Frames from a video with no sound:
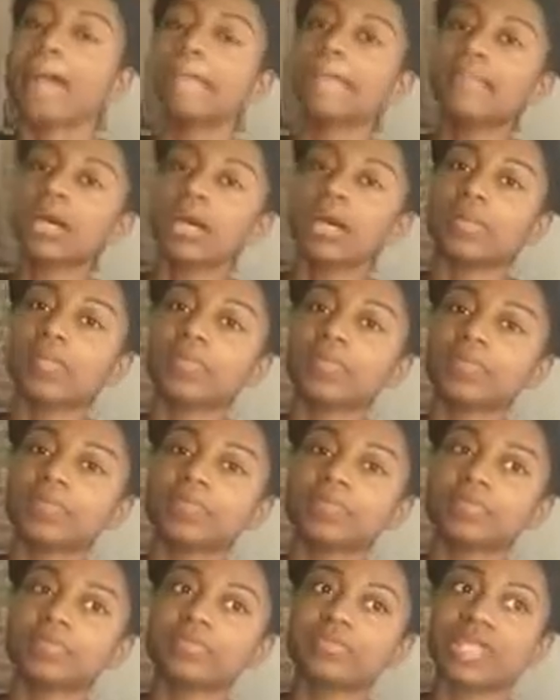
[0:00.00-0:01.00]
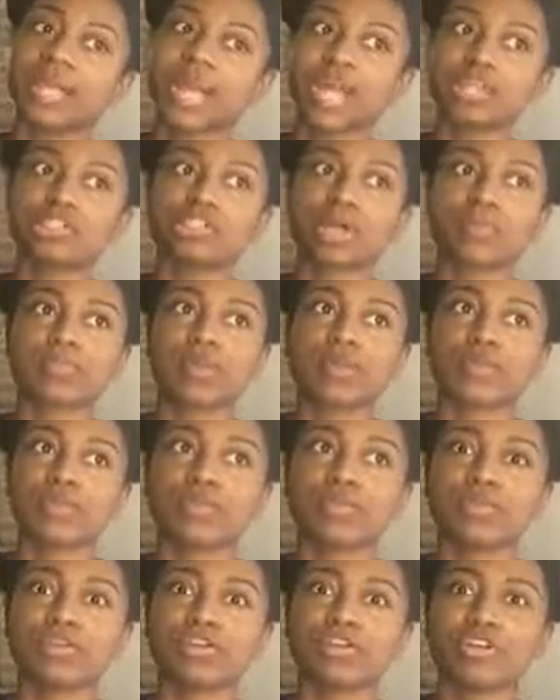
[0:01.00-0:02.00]
But they got dropped off
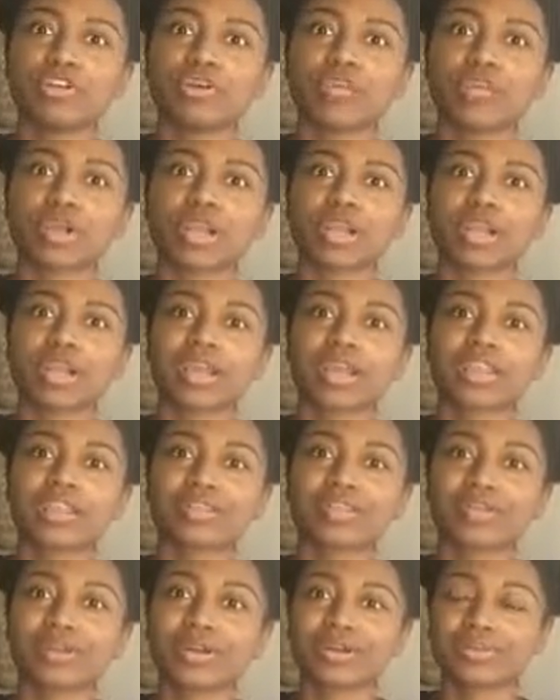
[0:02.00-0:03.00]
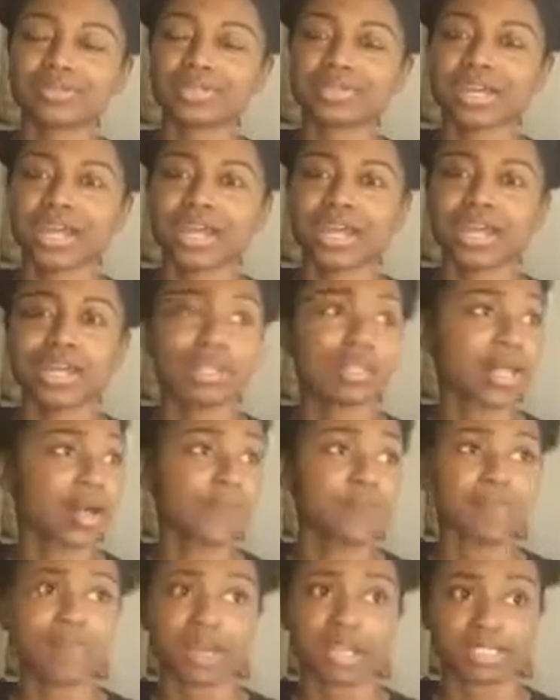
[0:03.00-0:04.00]
in the middle of nowhere, and the little girl was like, it was
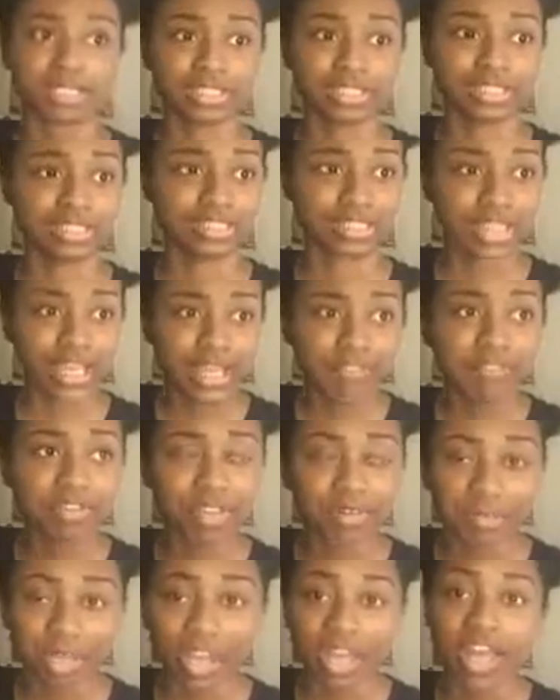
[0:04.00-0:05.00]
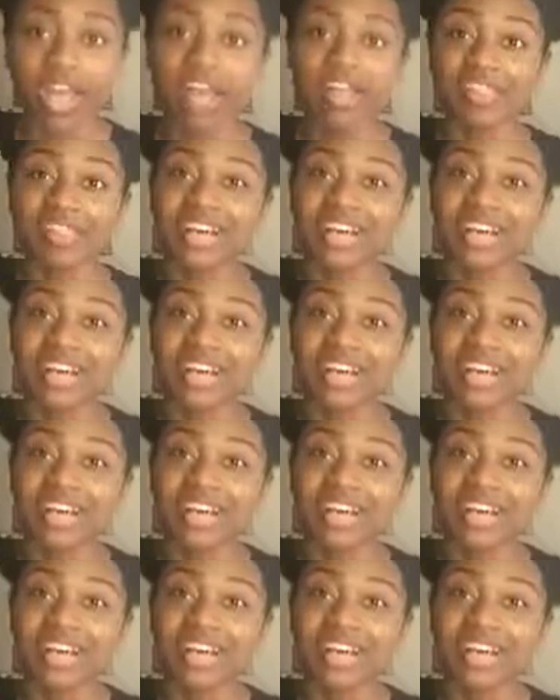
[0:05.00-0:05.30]
like, we about to see a slave any minute.